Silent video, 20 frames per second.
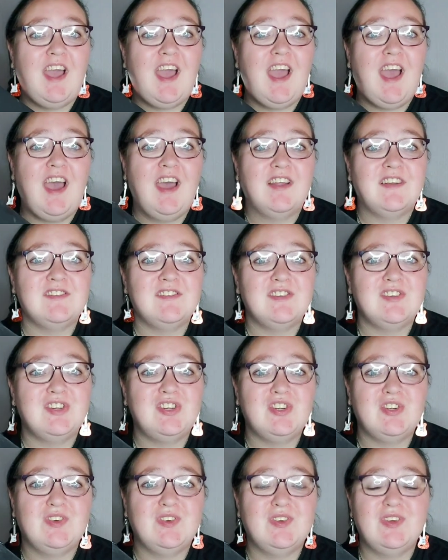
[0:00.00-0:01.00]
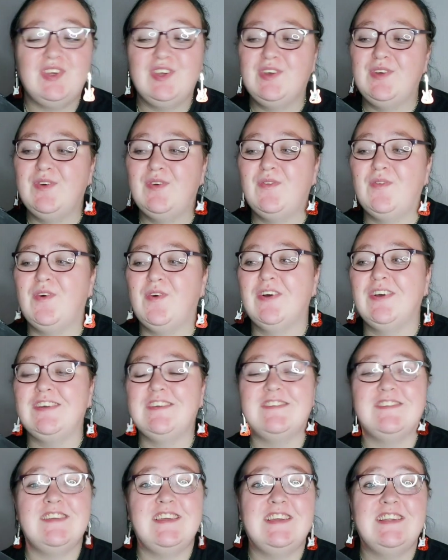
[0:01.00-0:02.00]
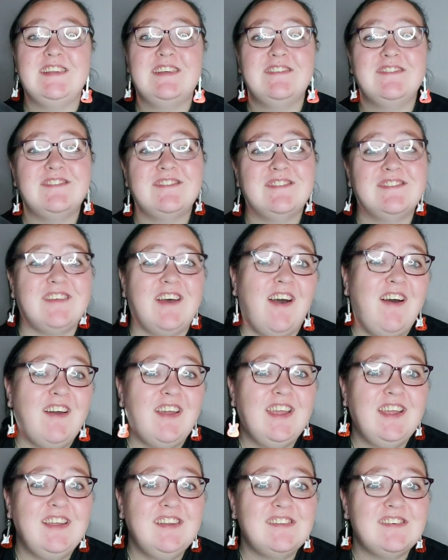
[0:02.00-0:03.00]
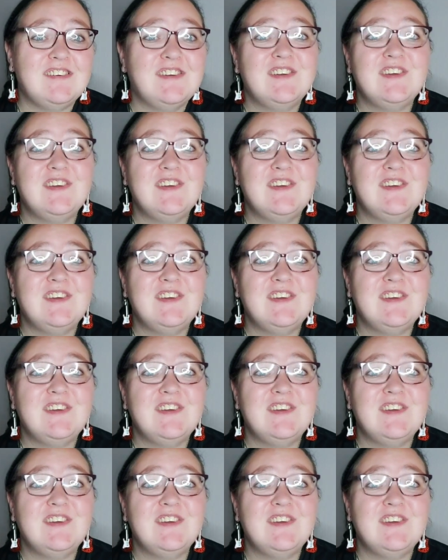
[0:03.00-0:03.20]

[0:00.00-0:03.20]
and show you what is inside.